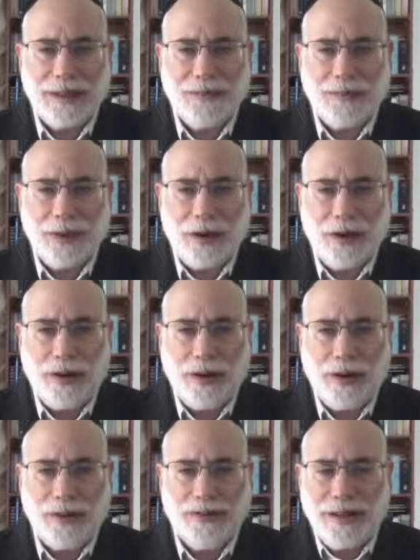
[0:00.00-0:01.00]
And
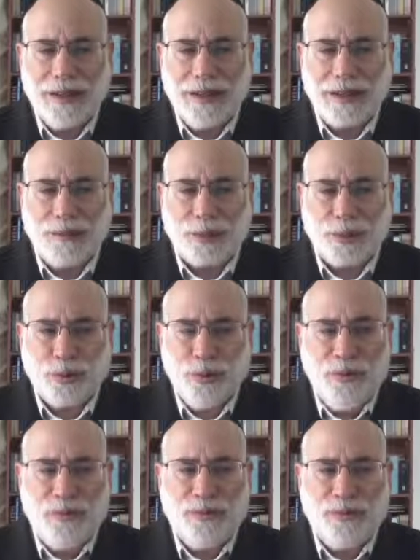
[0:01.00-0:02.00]
part of the
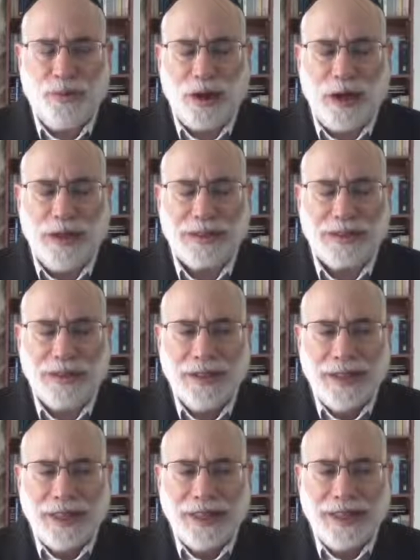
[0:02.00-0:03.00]
proof was
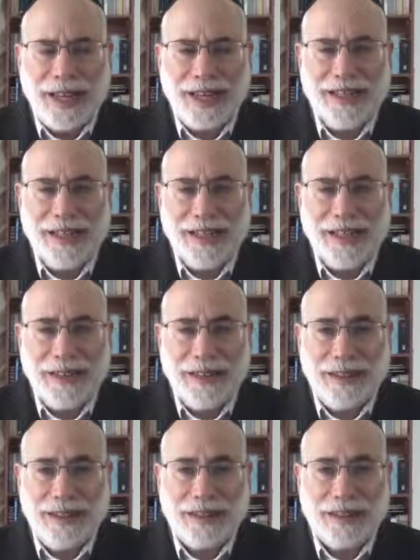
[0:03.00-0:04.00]
that
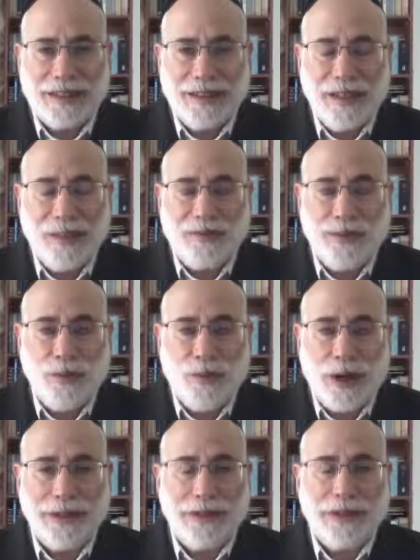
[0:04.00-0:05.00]
the if you
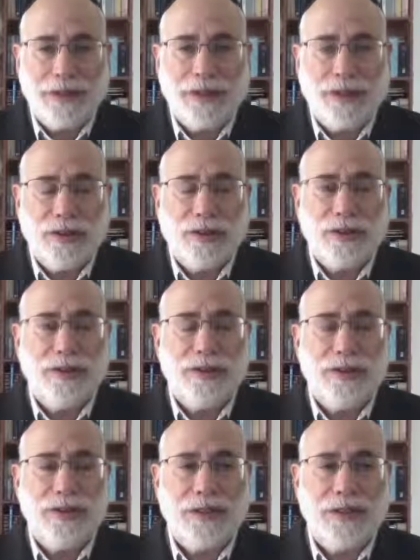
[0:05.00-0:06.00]
wanted to
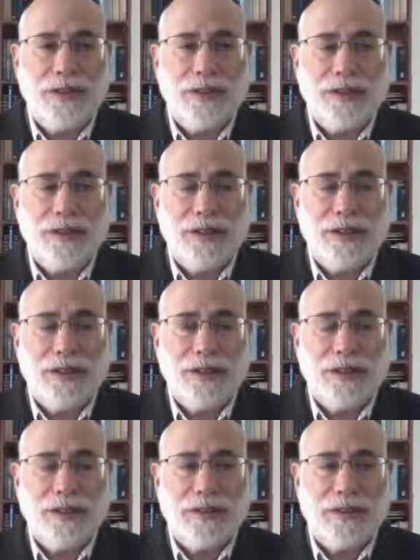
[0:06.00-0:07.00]
learn the,
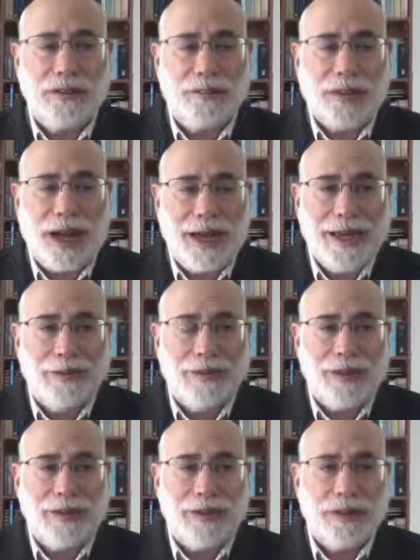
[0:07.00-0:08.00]
the, the
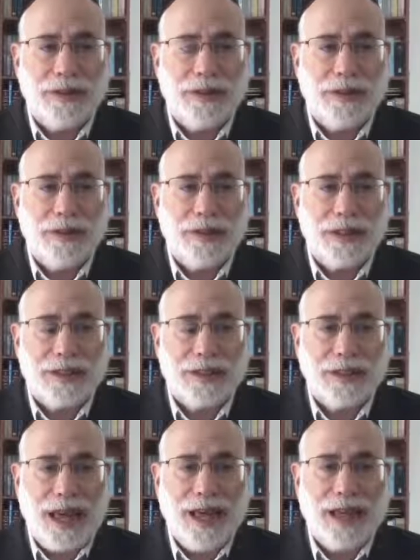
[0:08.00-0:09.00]
Bible, the, the
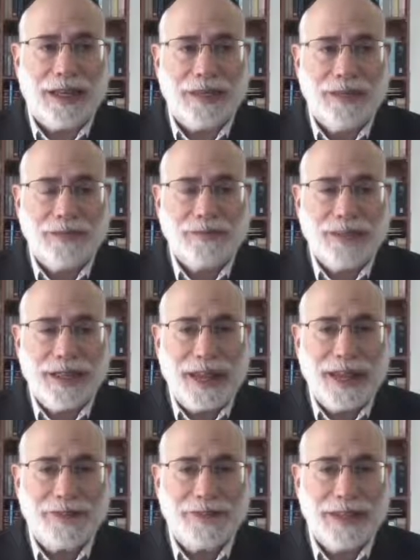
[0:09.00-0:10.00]
Tanakh,
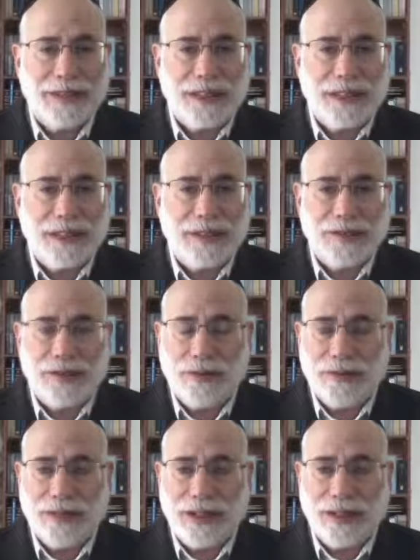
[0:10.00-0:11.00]
they had translated
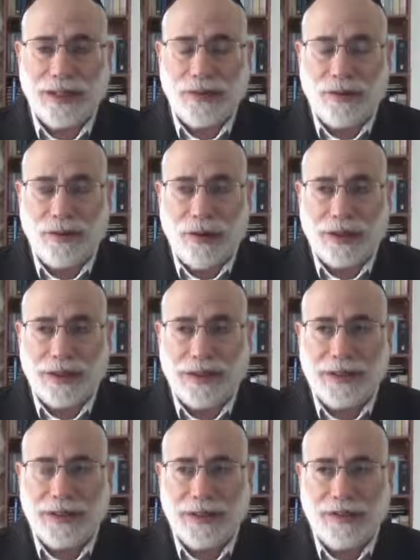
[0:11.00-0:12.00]
really all
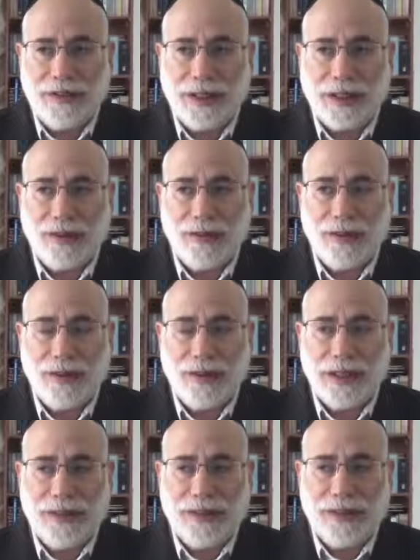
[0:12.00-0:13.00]
into Greek and all
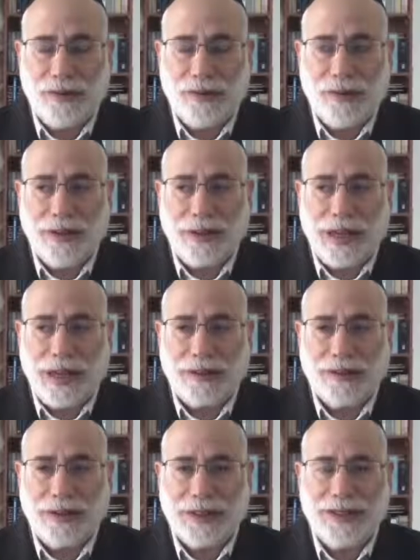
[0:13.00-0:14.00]
into all
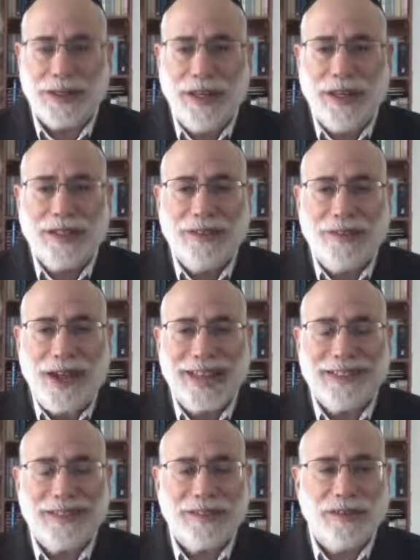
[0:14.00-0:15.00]
languages. You
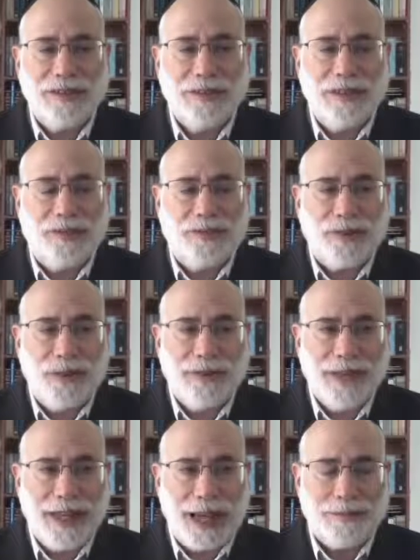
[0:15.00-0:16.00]
had to learn it
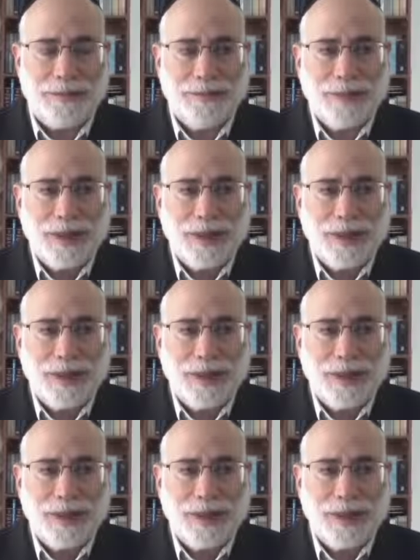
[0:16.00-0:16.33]
from them.